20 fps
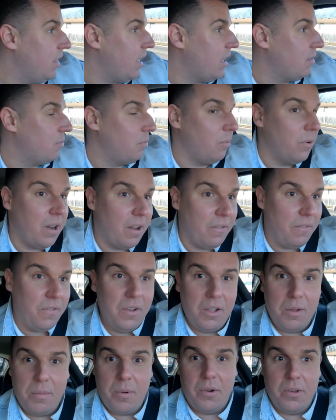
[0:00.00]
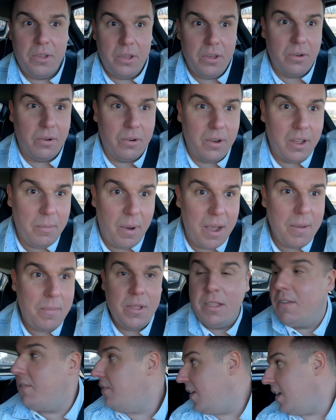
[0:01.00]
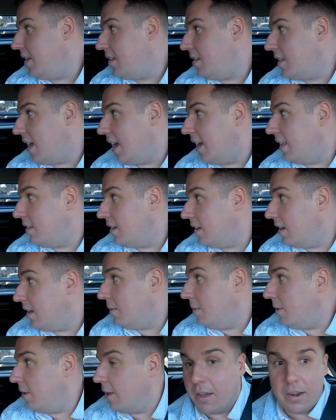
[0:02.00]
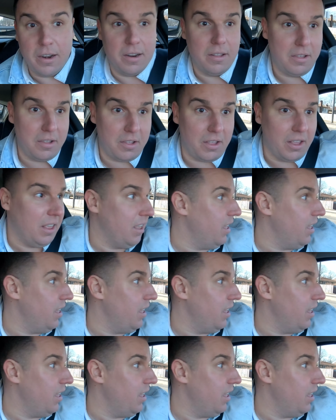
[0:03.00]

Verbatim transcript: that's what I feel about you. It might be the face tats, I gotta be honest.